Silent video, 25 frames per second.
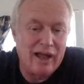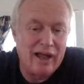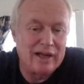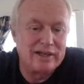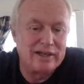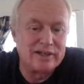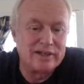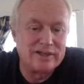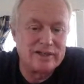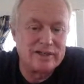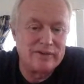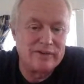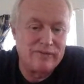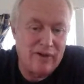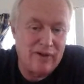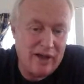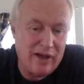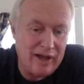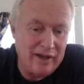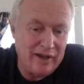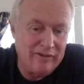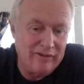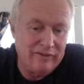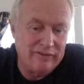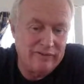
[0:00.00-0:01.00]
I would like to
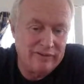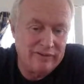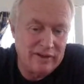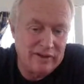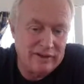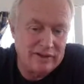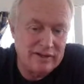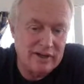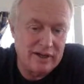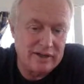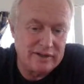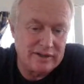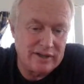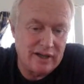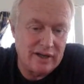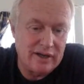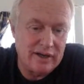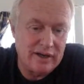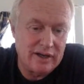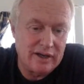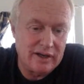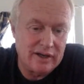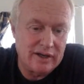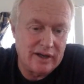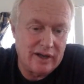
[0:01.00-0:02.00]
survive the
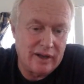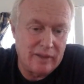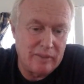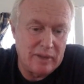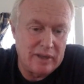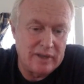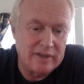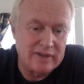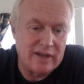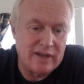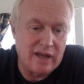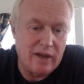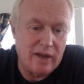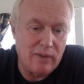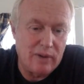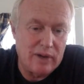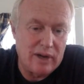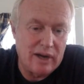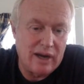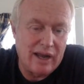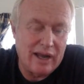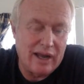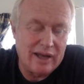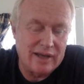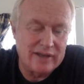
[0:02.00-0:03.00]
Titanic. I mean,
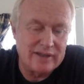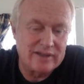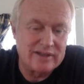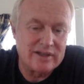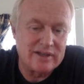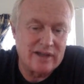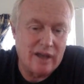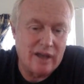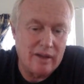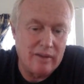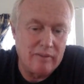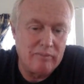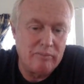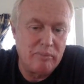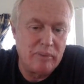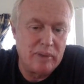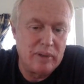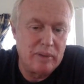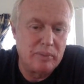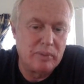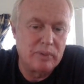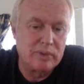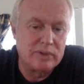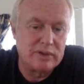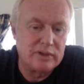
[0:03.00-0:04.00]
I would like some
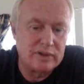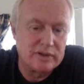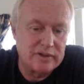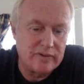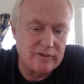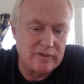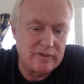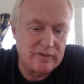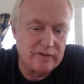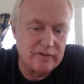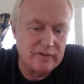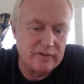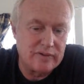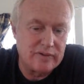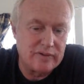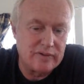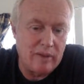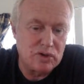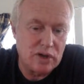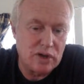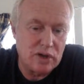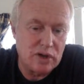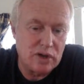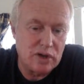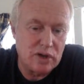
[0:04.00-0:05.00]
people to survive.
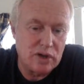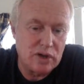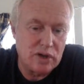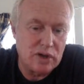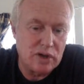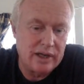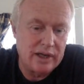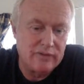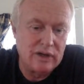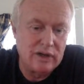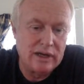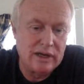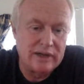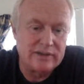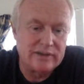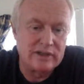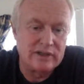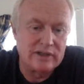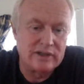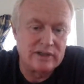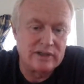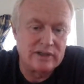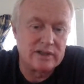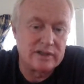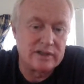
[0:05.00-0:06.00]
I'm trying to give
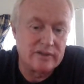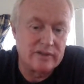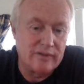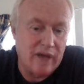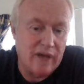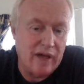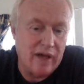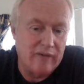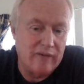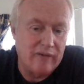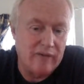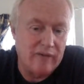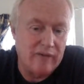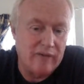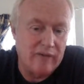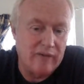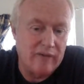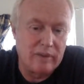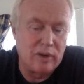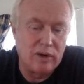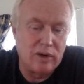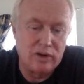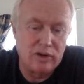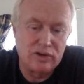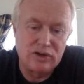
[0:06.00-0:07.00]
you lessons in
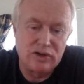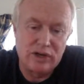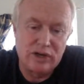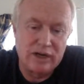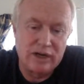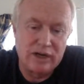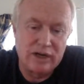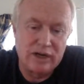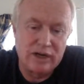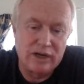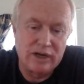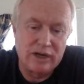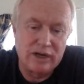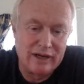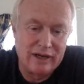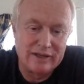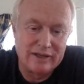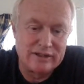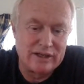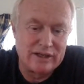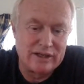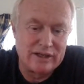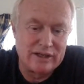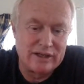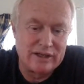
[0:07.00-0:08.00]
survival. I'm not trying to
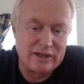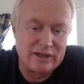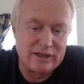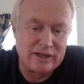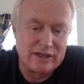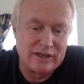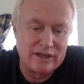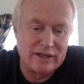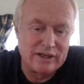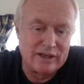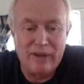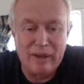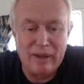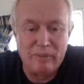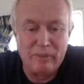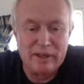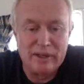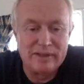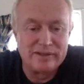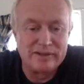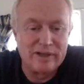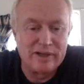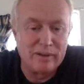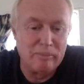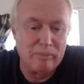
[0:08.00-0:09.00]
give you a lesson in
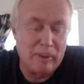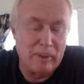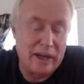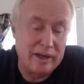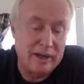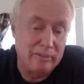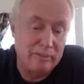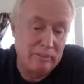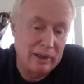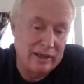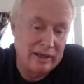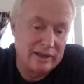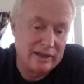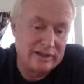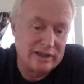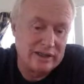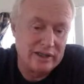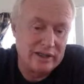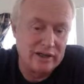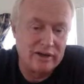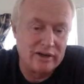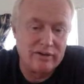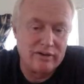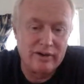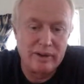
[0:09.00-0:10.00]
happy families,
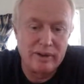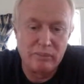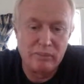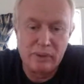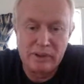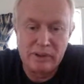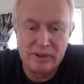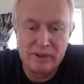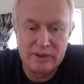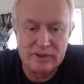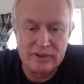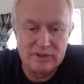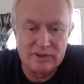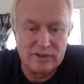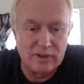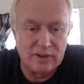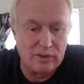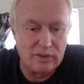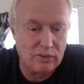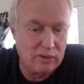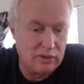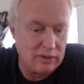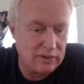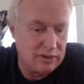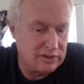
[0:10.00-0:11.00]
compatibility,
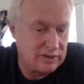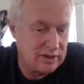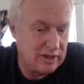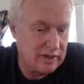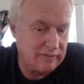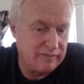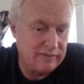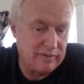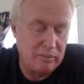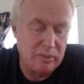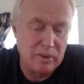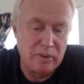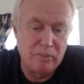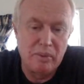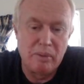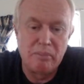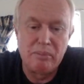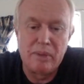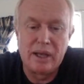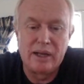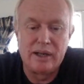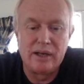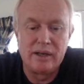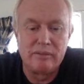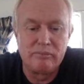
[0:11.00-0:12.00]
agreeableness, and all the stuff from
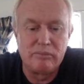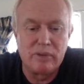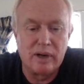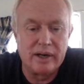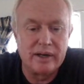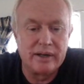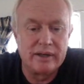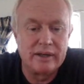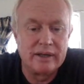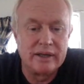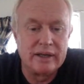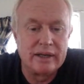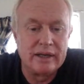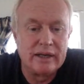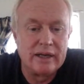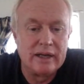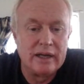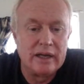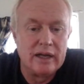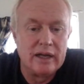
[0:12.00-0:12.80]
your mammalian brain.